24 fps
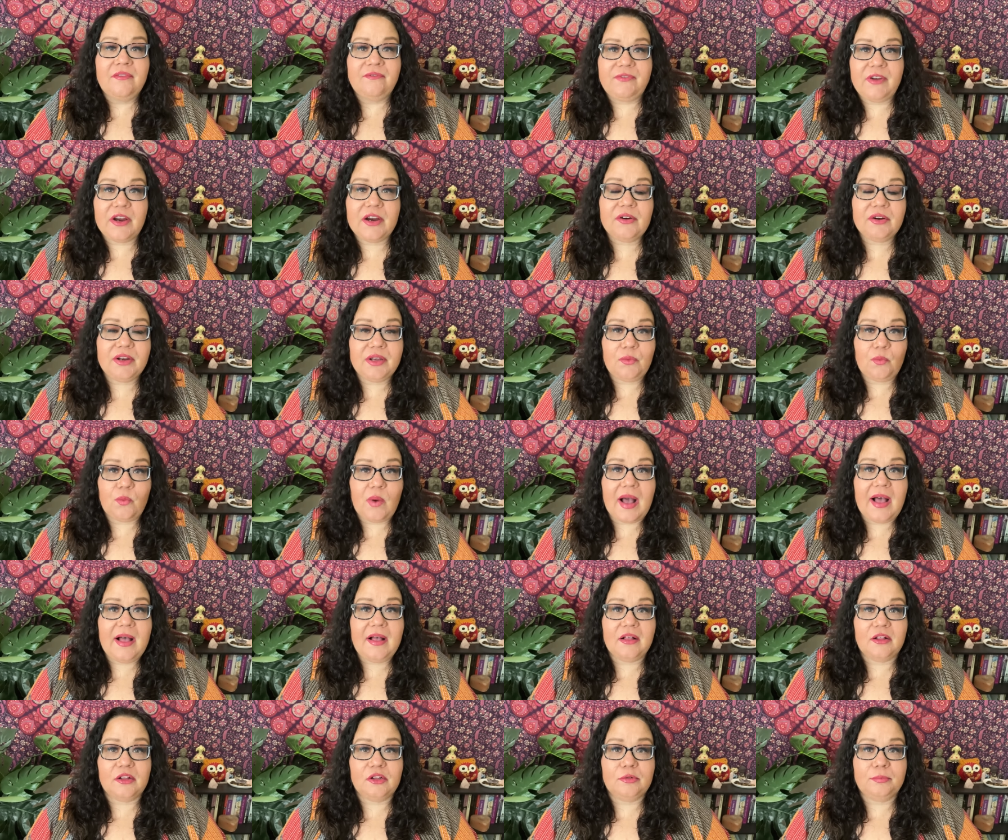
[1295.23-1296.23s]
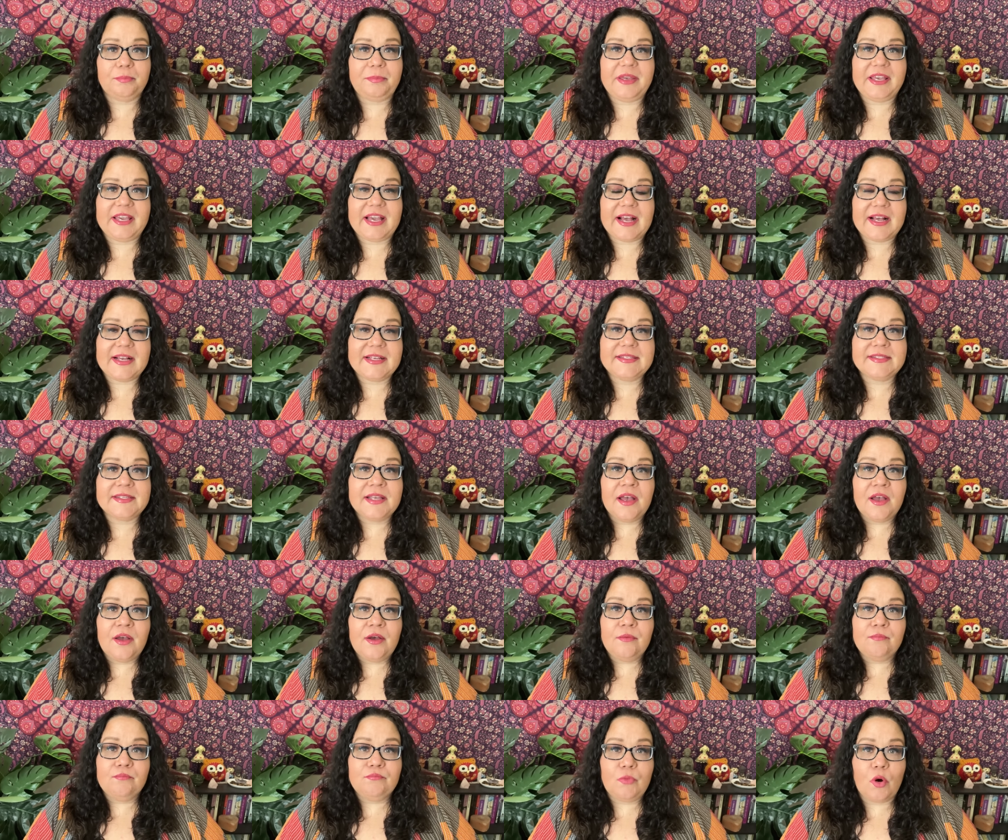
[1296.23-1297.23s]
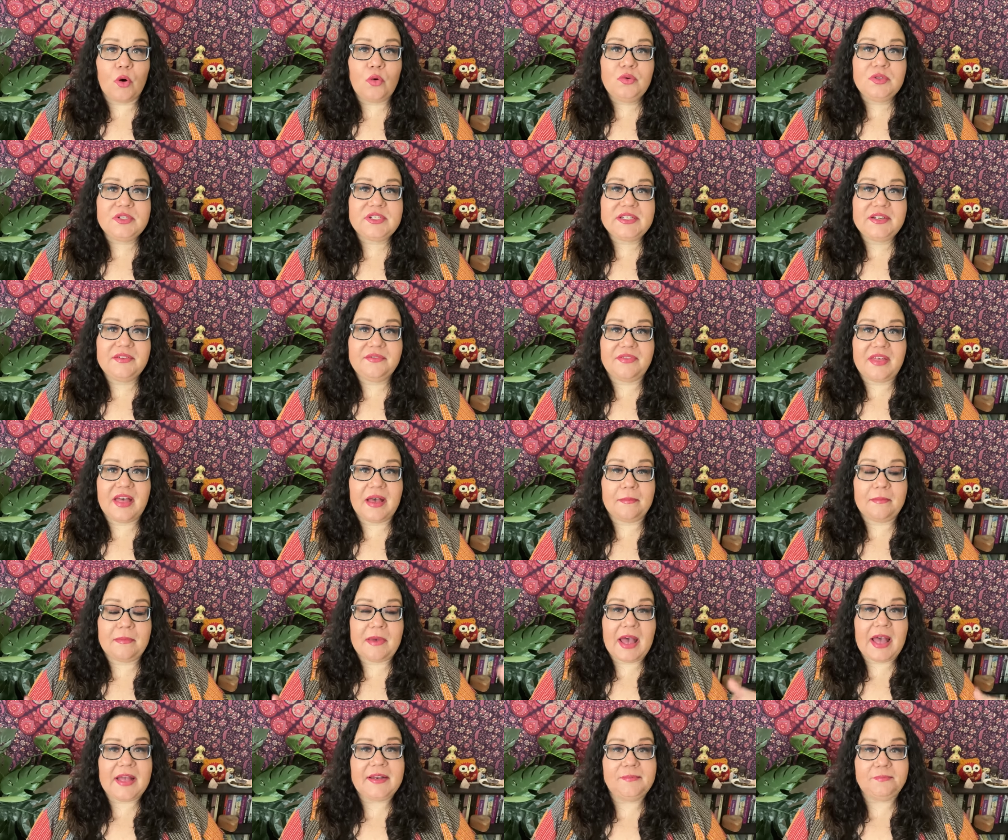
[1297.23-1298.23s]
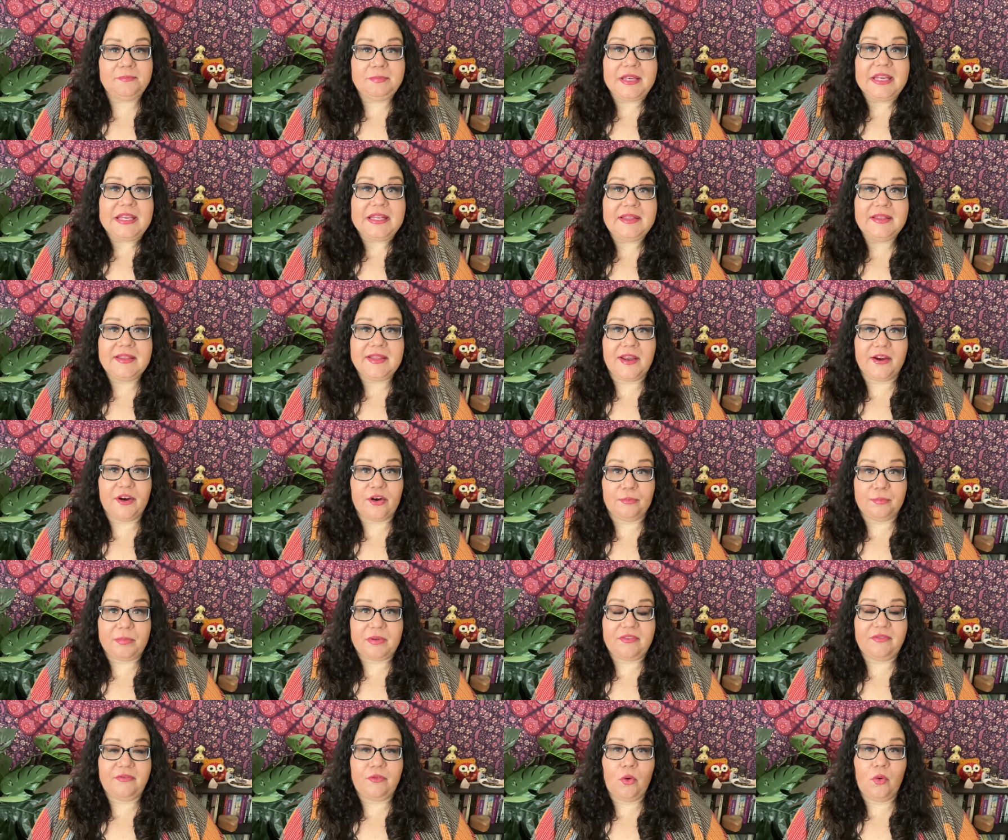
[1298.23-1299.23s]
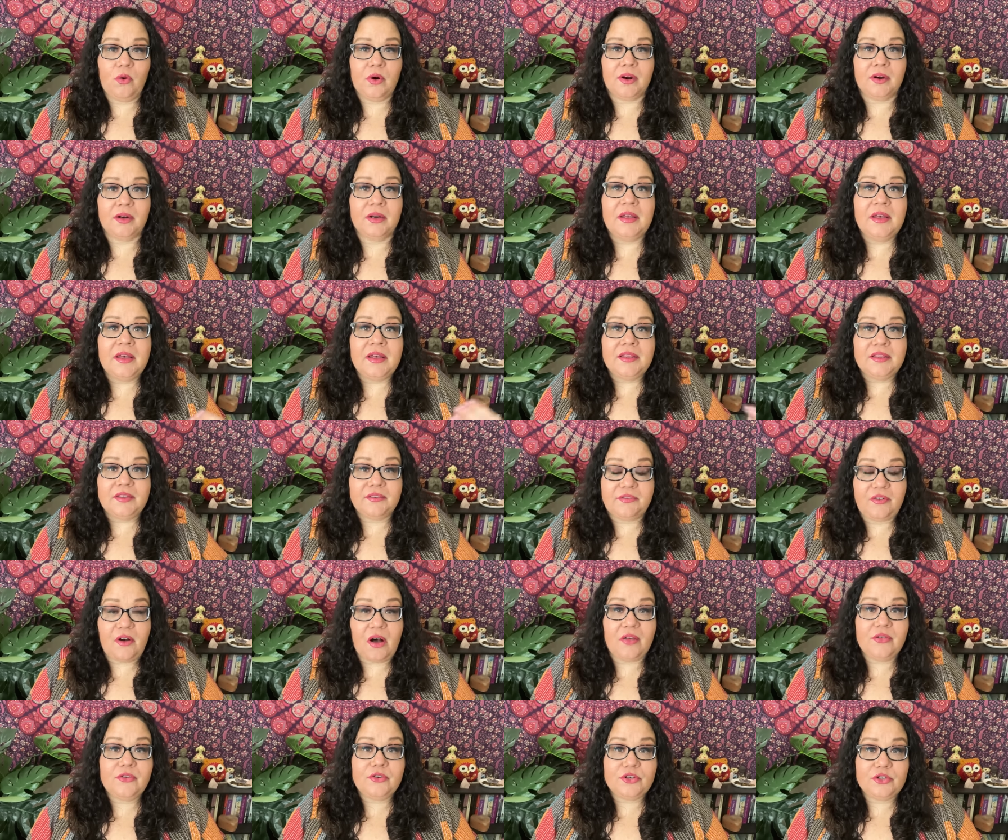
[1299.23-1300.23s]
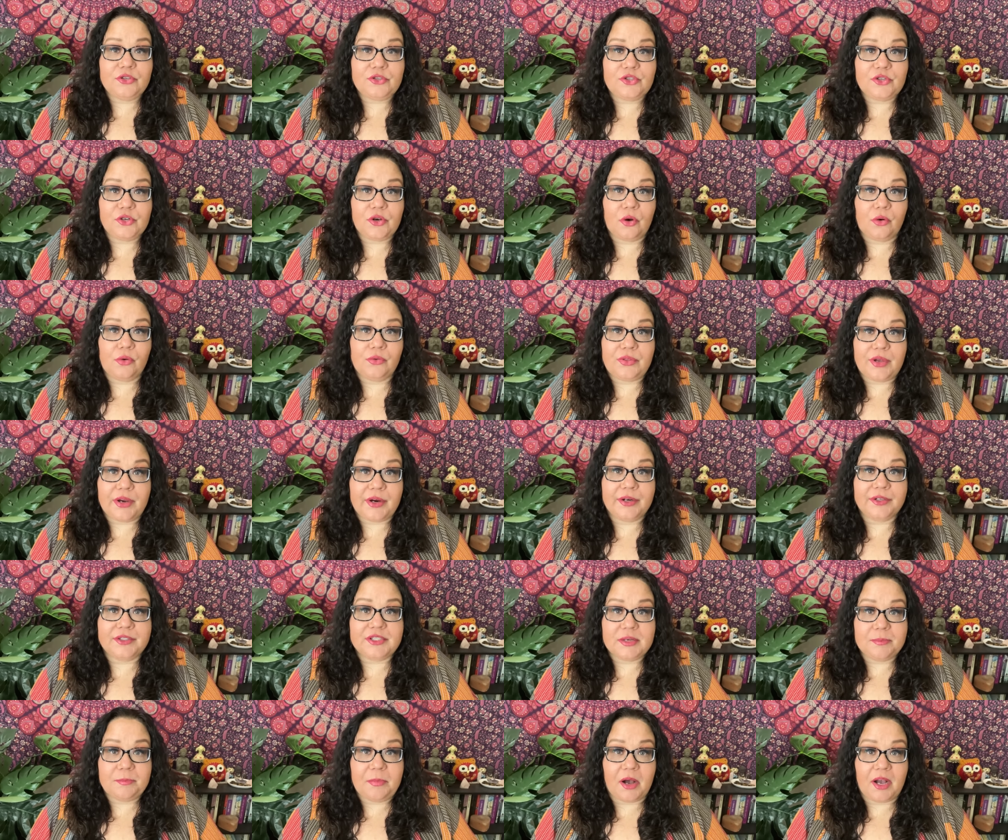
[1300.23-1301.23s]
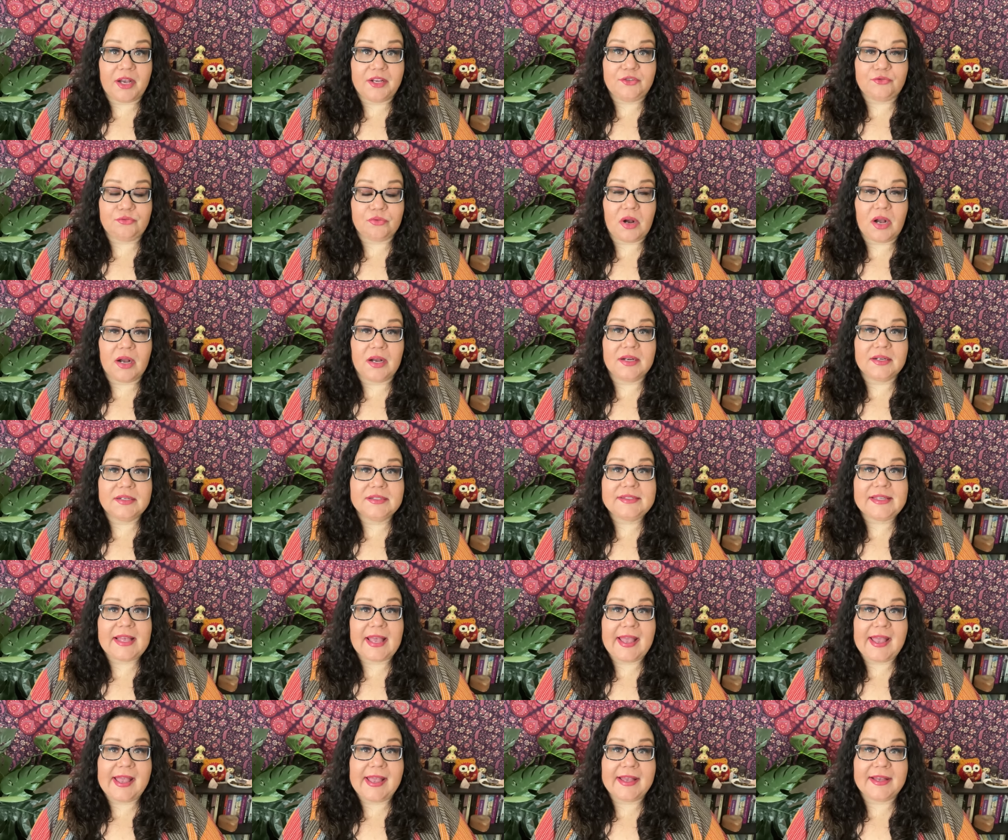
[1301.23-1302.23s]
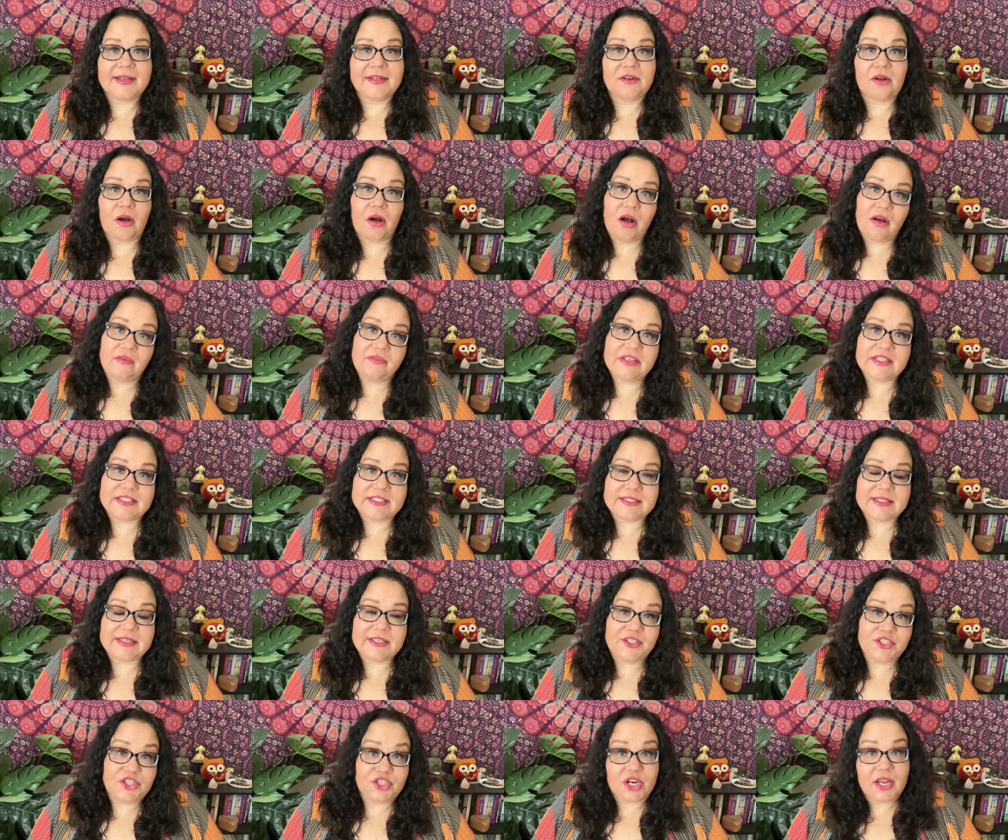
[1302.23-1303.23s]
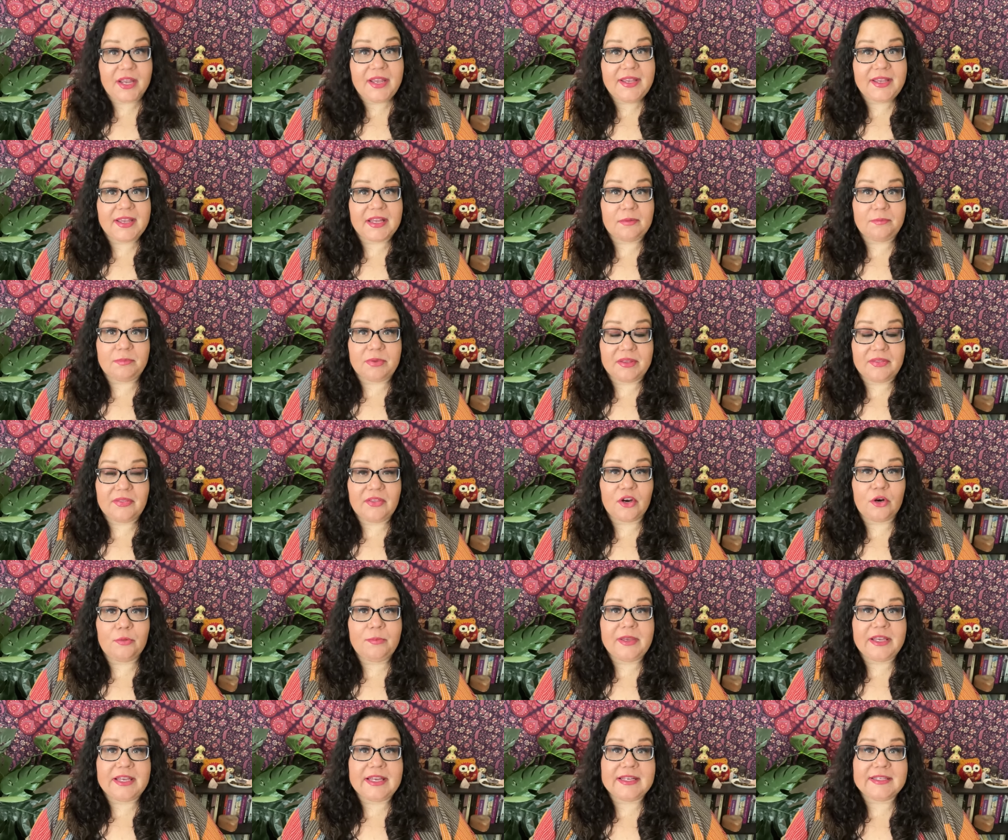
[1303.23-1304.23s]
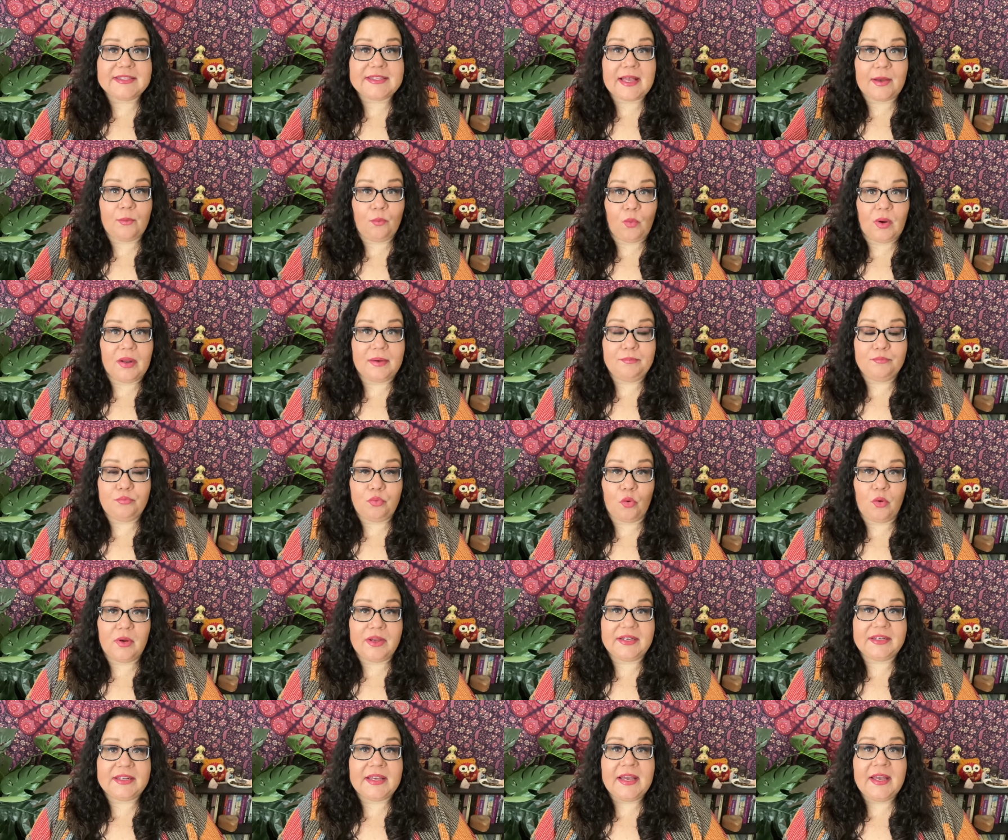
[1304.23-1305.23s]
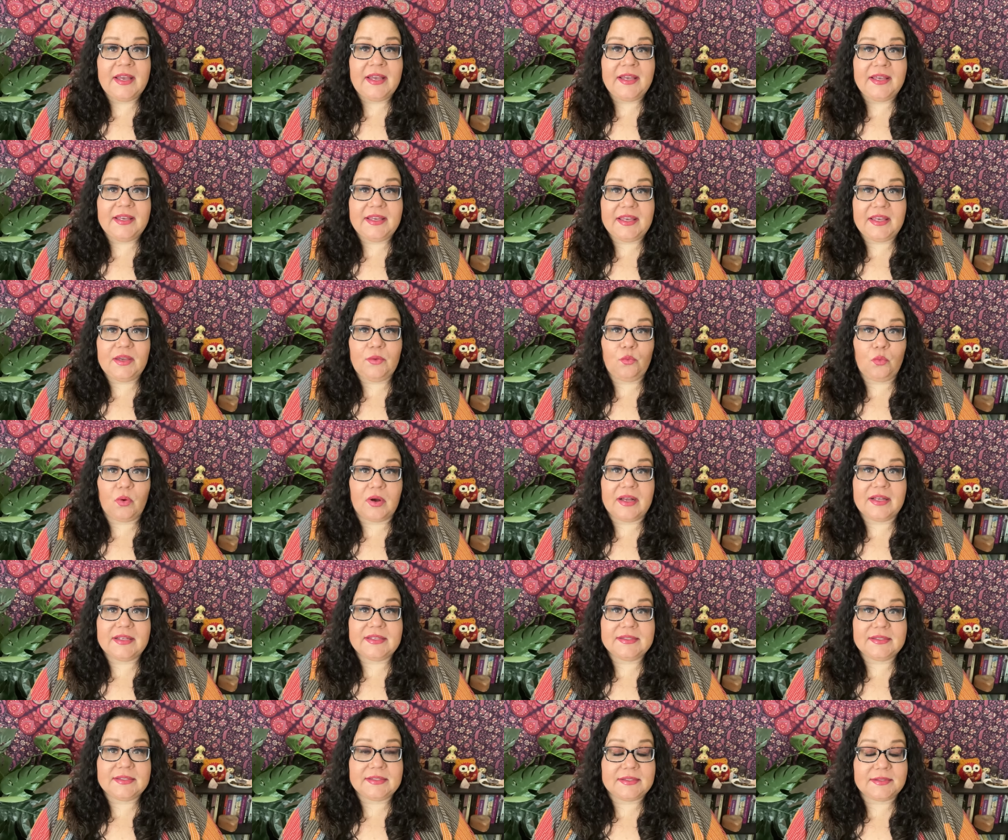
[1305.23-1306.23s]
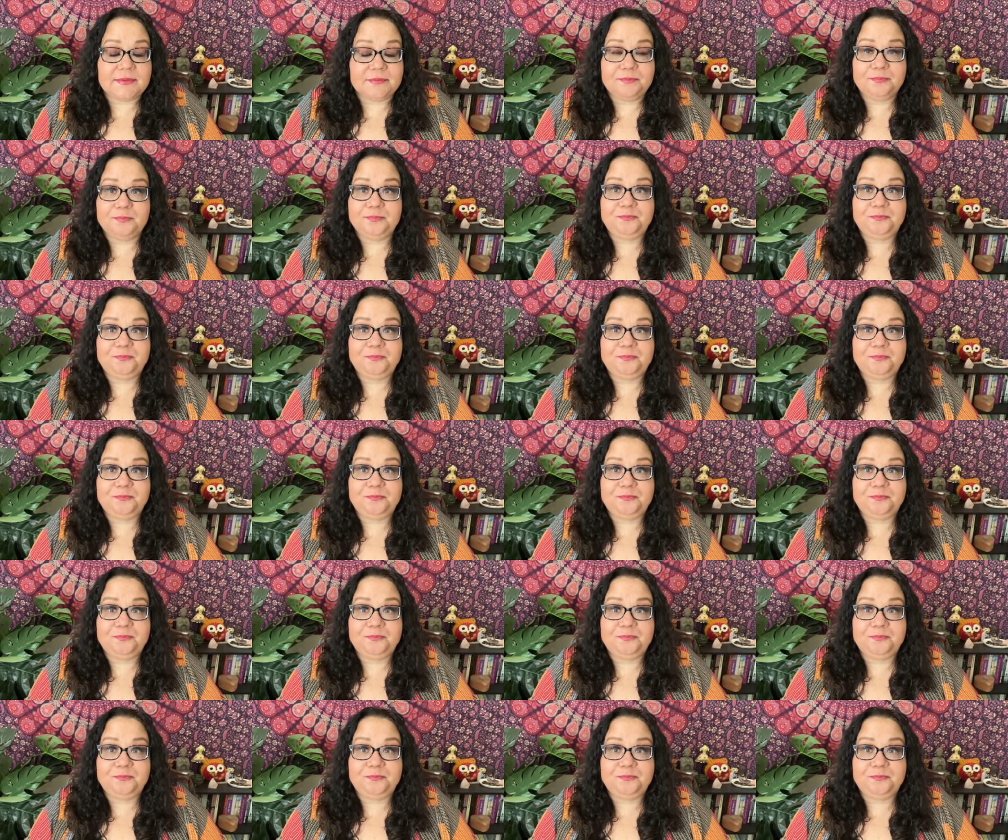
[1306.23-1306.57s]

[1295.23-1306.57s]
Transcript: very well because most of them had been there before. The father used to go there to buy drugs, and obviously Jake had been there because at one point he was